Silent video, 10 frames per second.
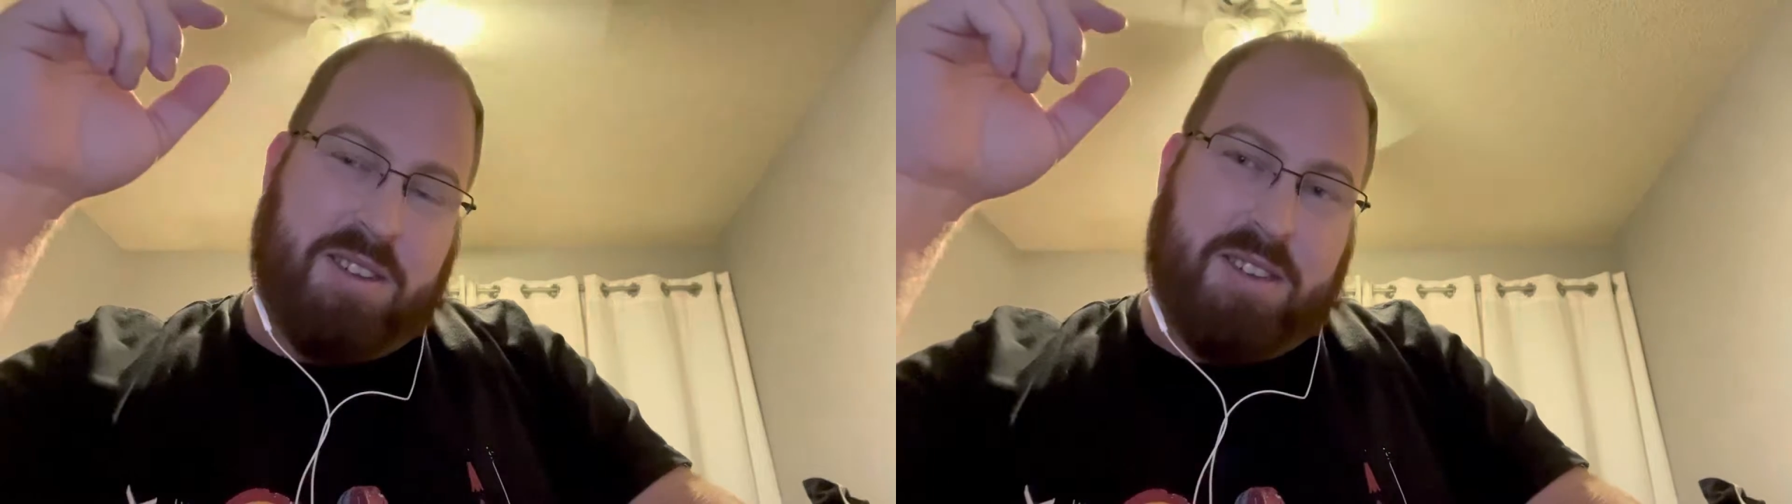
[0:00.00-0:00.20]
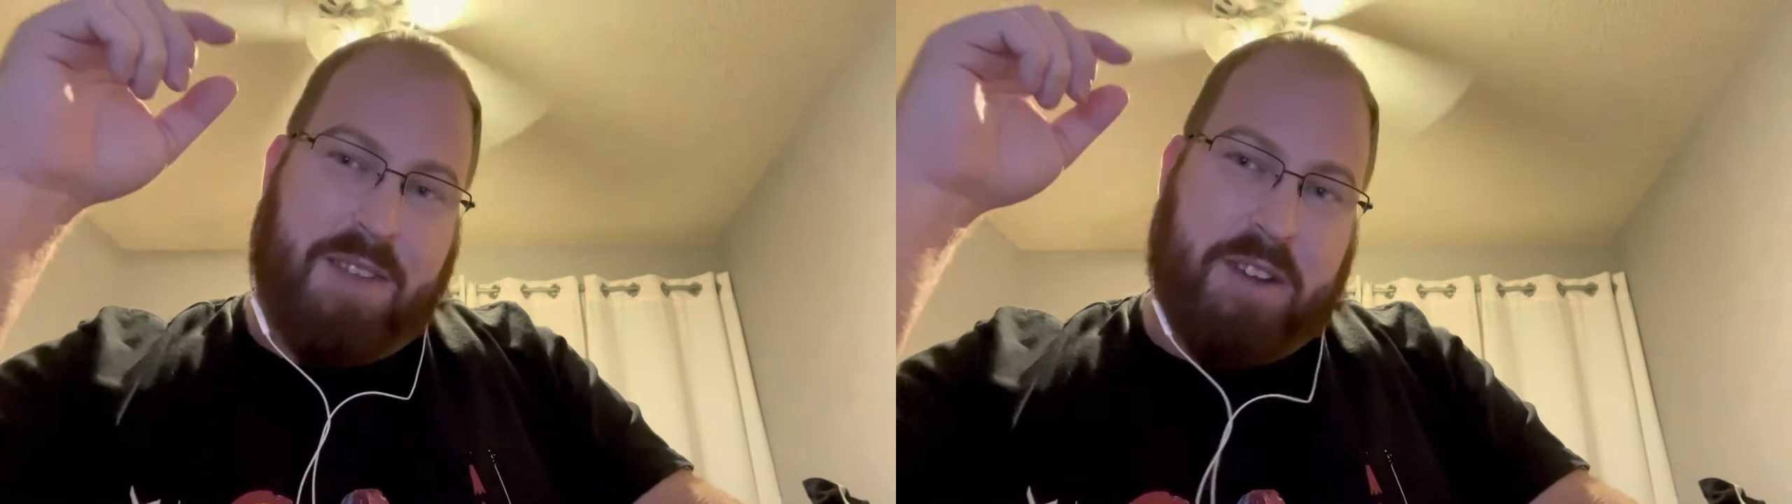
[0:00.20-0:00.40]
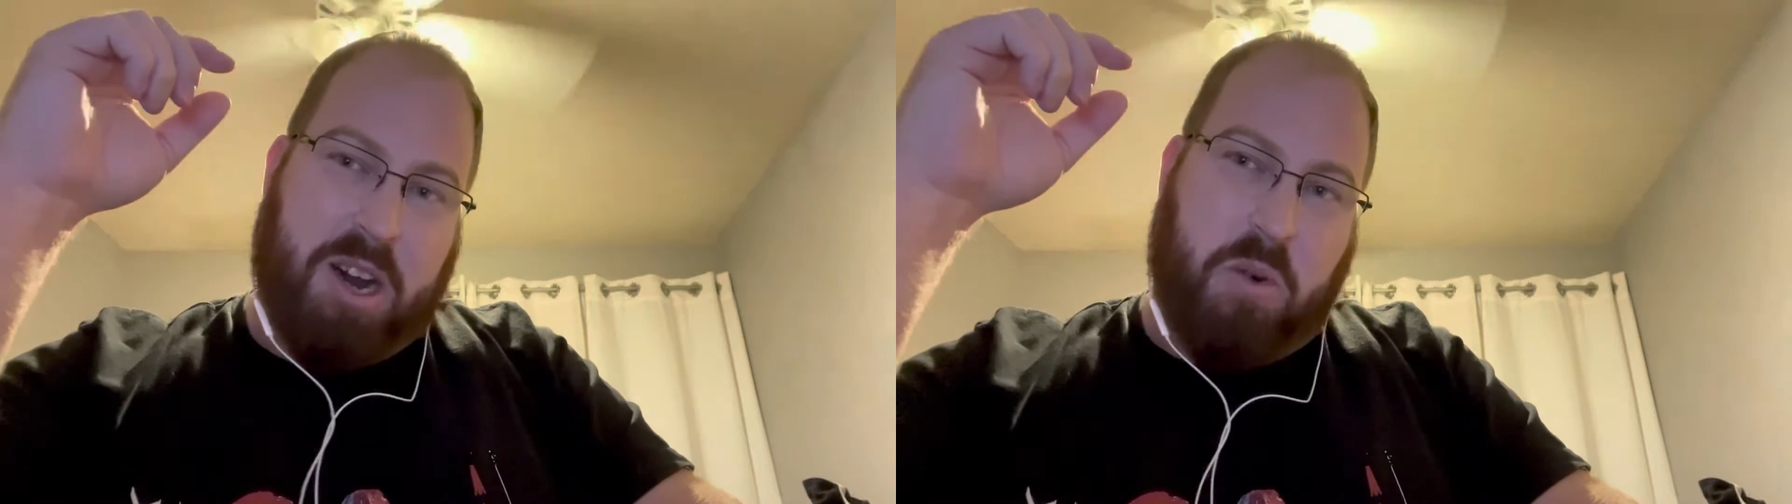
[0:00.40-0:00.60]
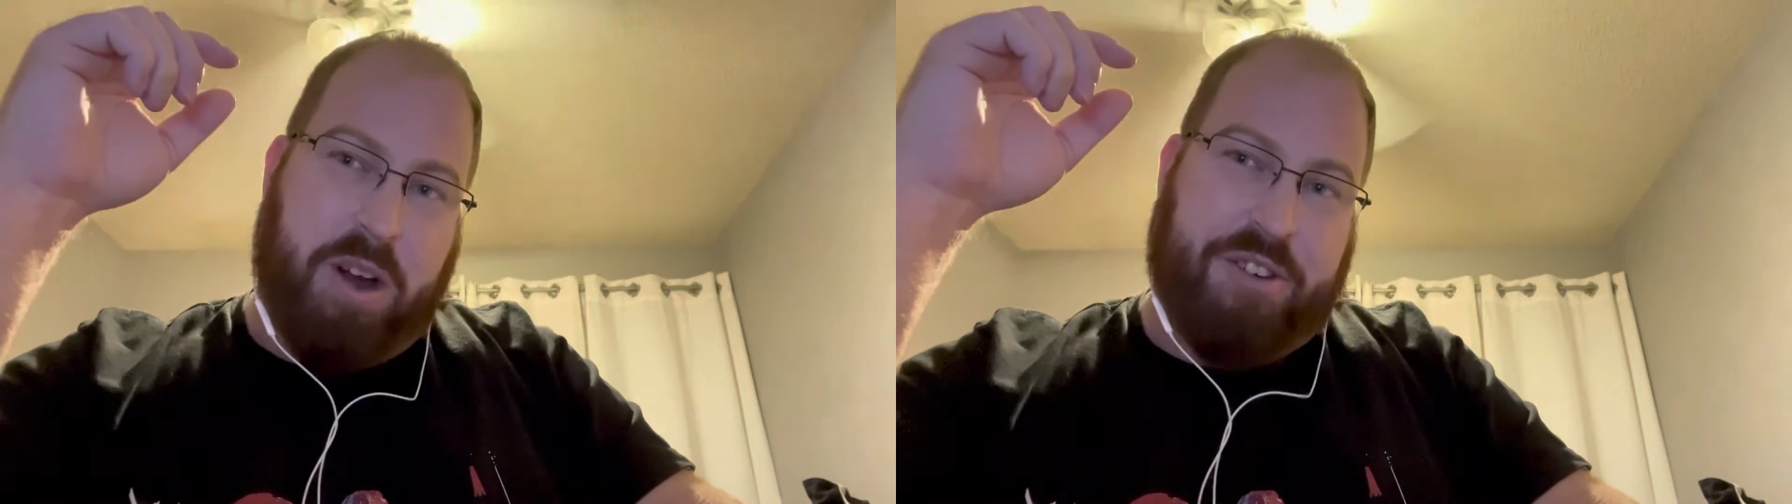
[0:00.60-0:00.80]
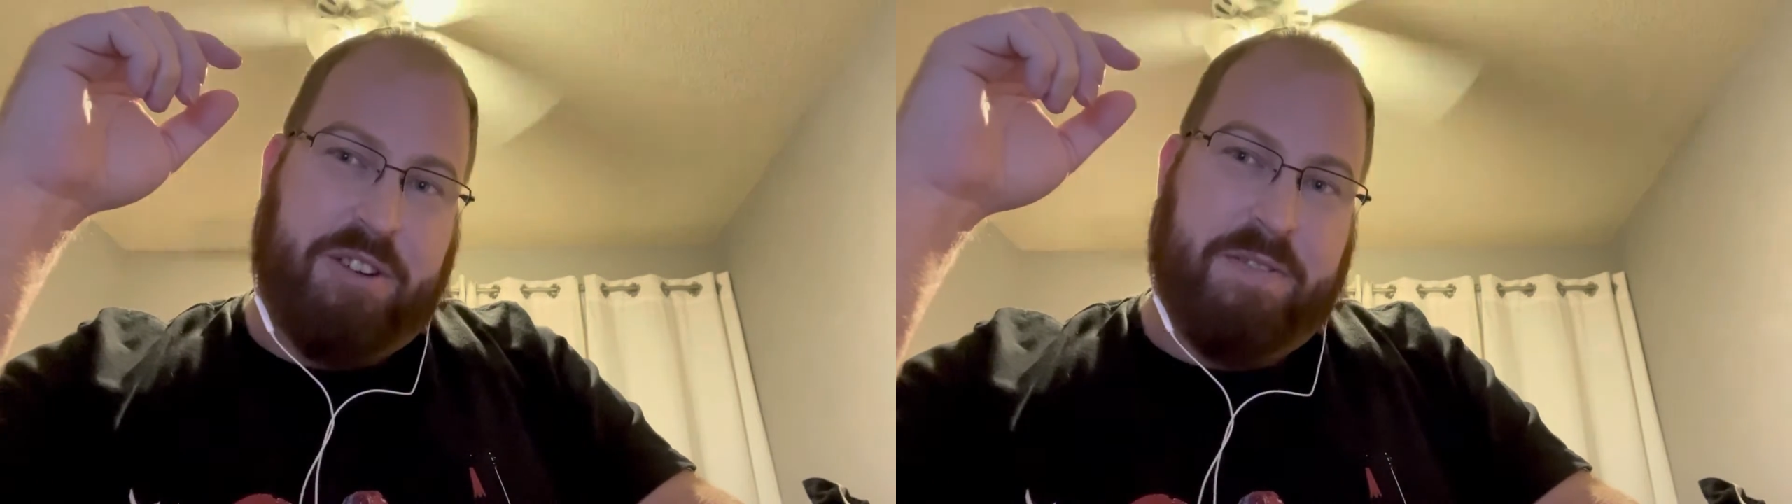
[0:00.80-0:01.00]
So I've got a
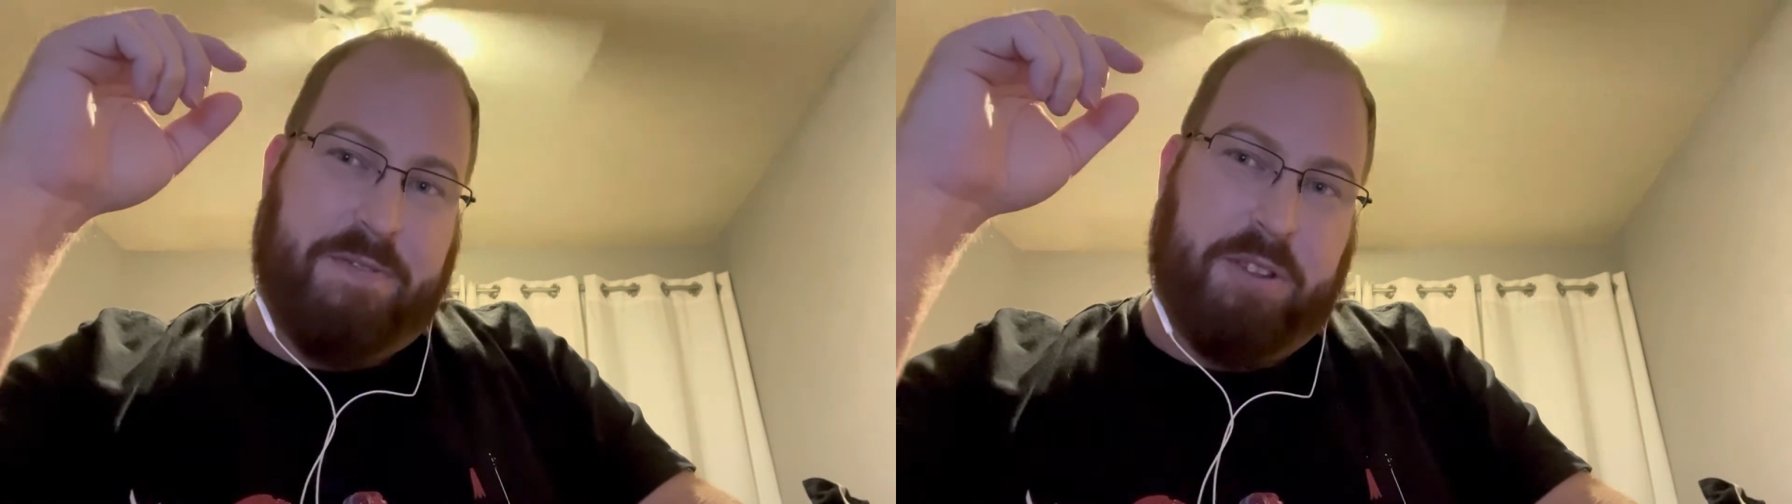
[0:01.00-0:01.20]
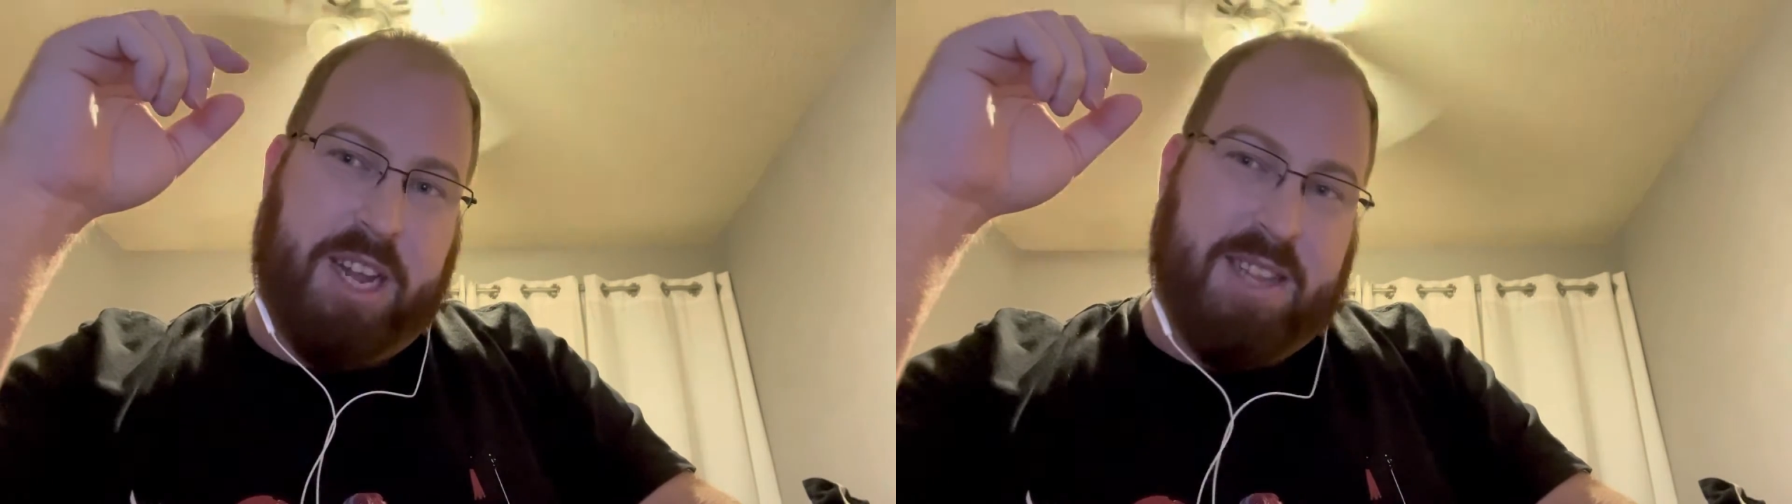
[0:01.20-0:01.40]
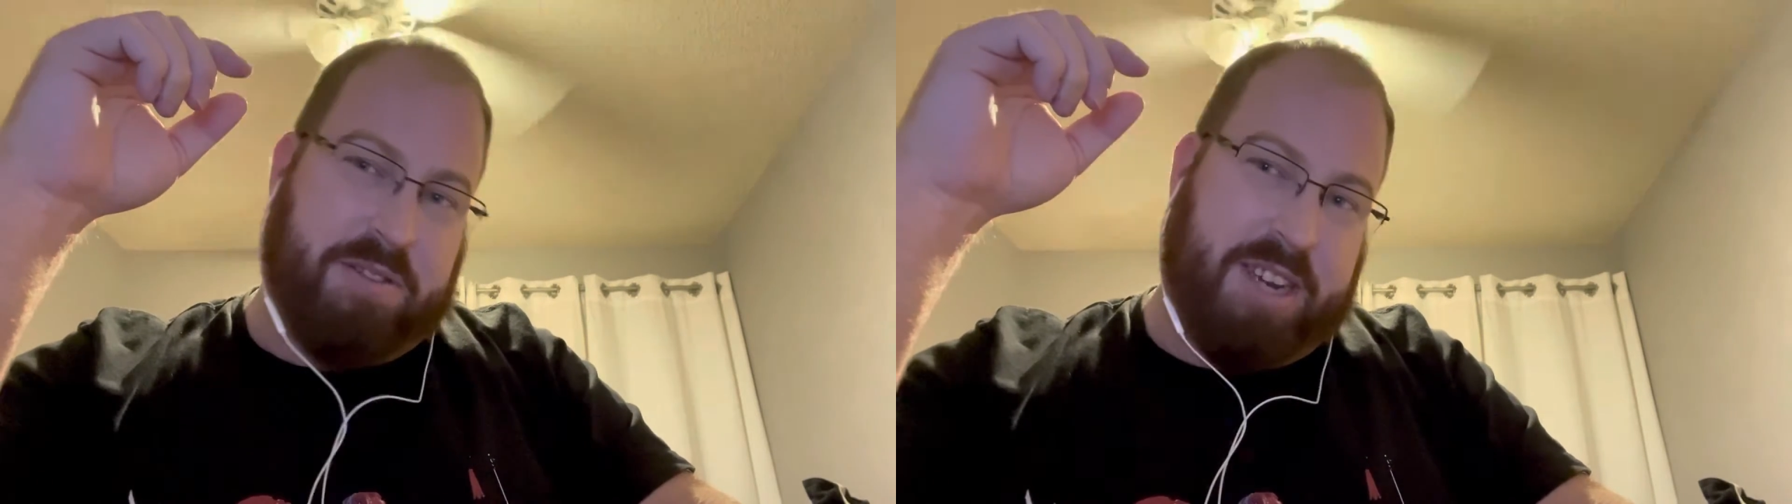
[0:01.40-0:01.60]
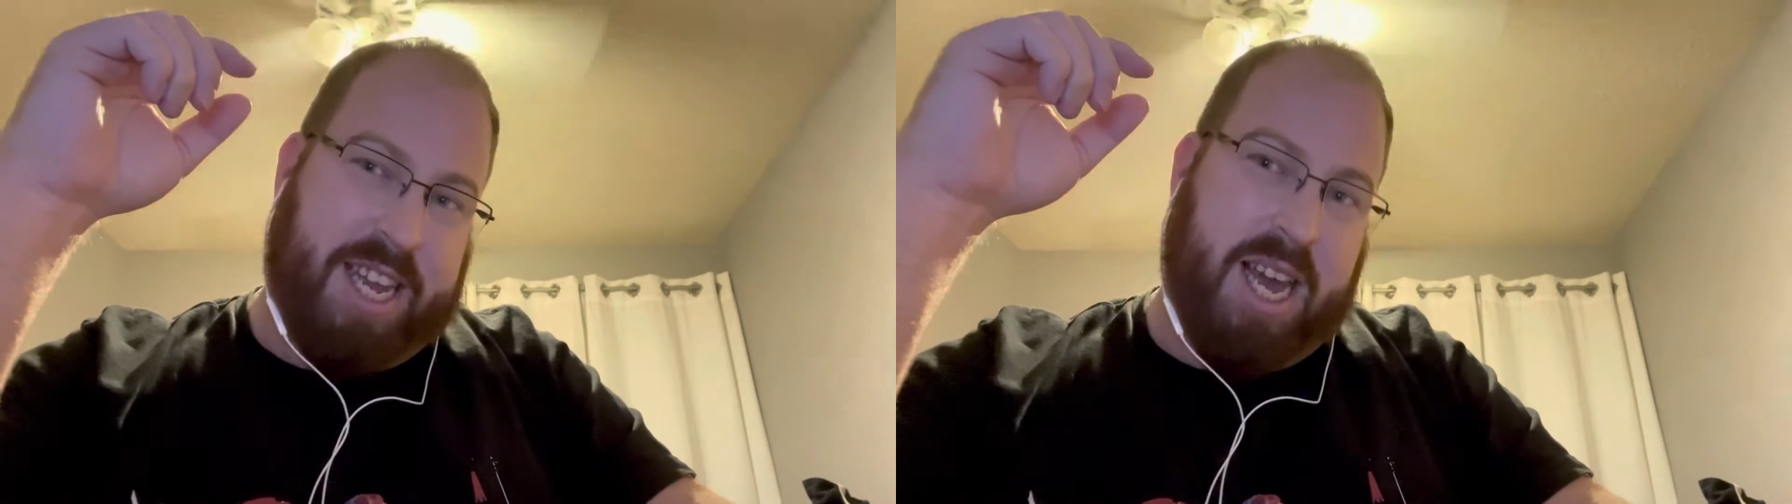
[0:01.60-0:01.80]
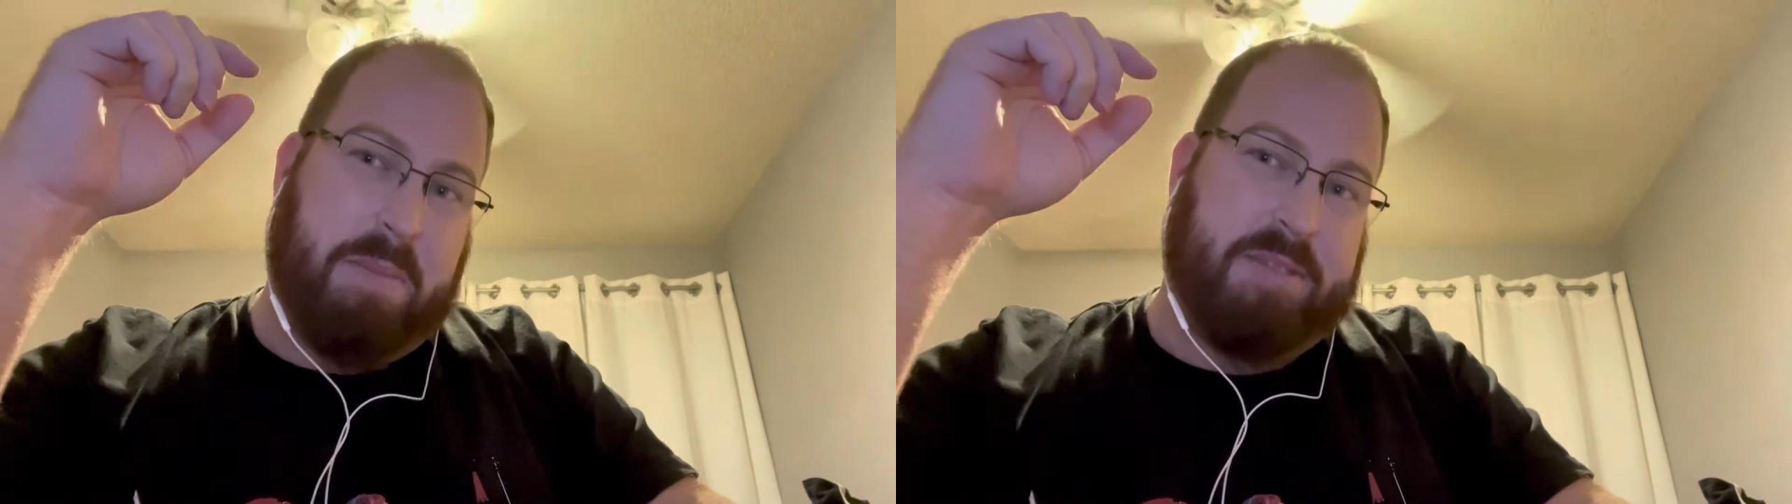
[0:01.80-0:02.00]
question for the other
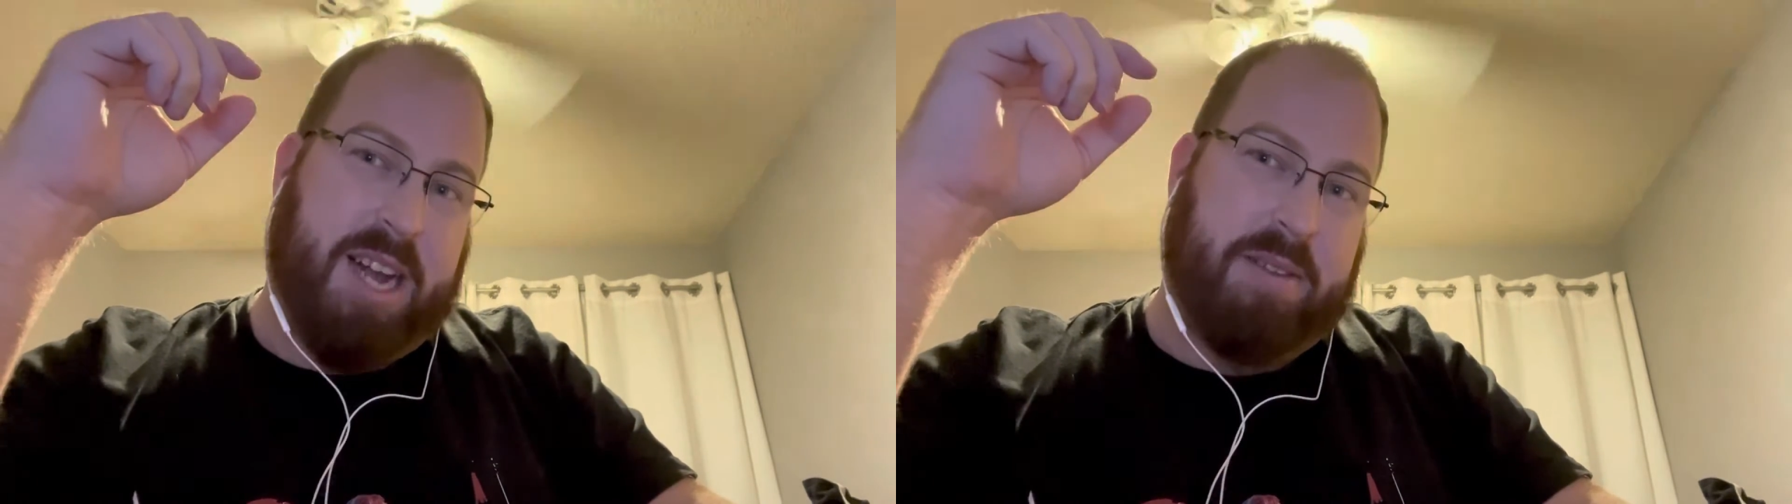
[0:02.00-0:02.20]
DMs